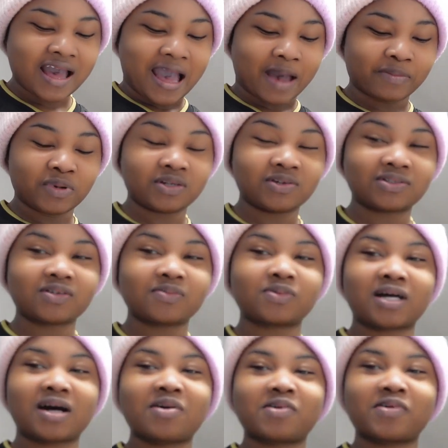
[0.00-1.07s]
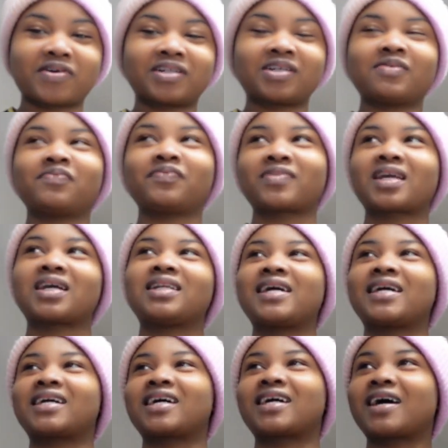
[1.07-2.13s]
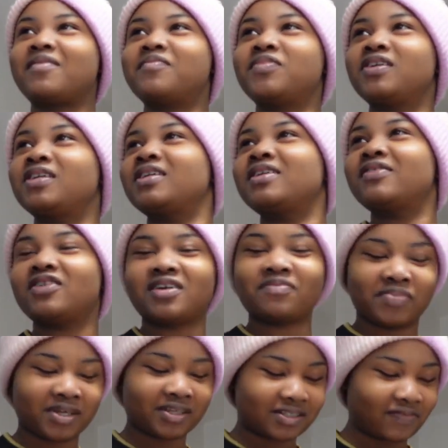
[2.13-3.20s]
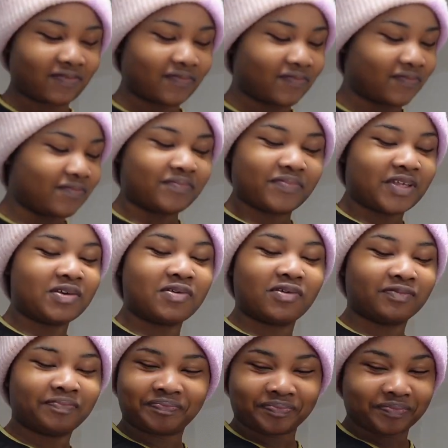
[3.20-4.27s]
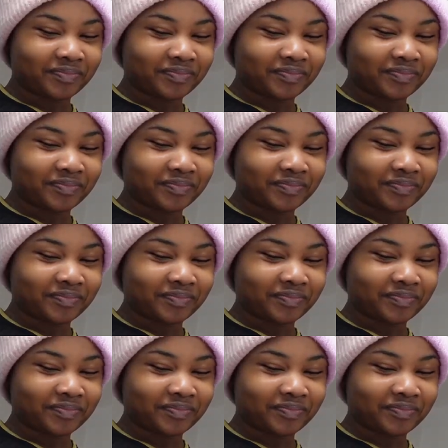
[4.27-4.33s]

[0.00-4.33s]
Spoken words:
I mean, YouTube's algorithm like can be a bit, you know,